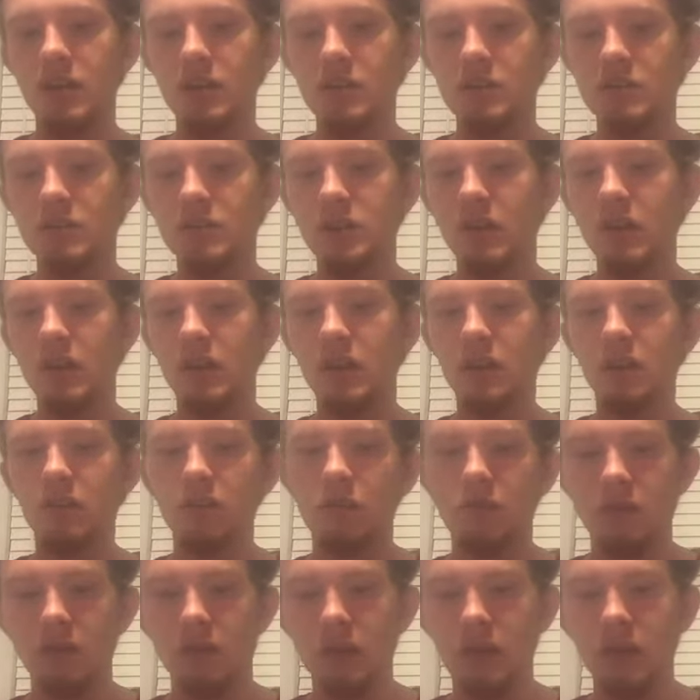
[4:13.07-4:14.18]

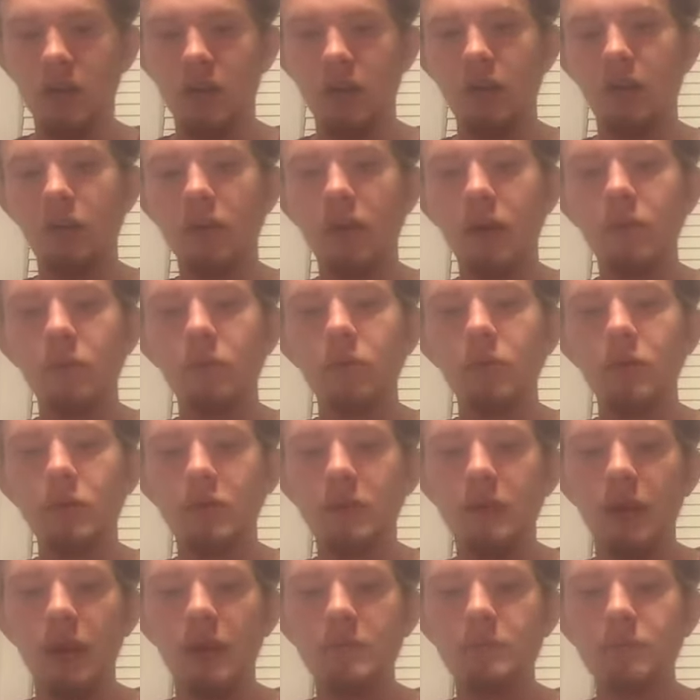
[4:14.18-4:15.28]
So
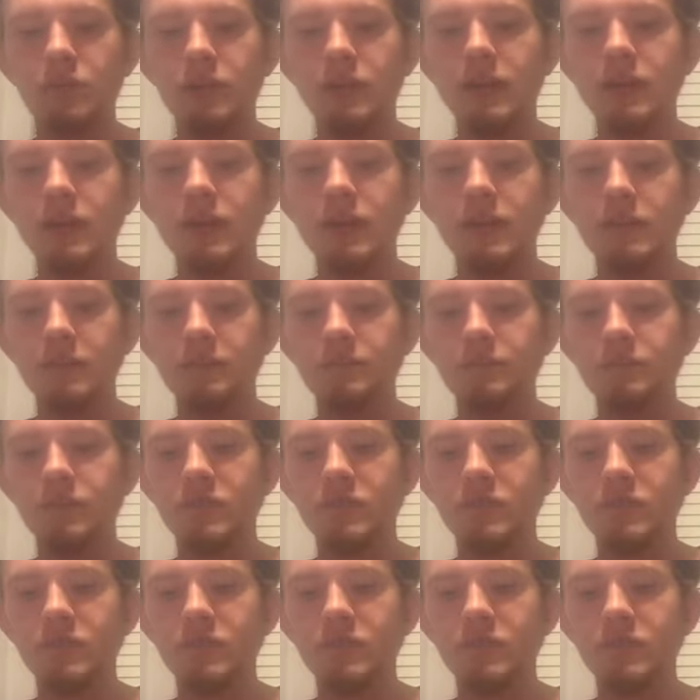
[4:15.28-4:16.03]
Harwood and Blade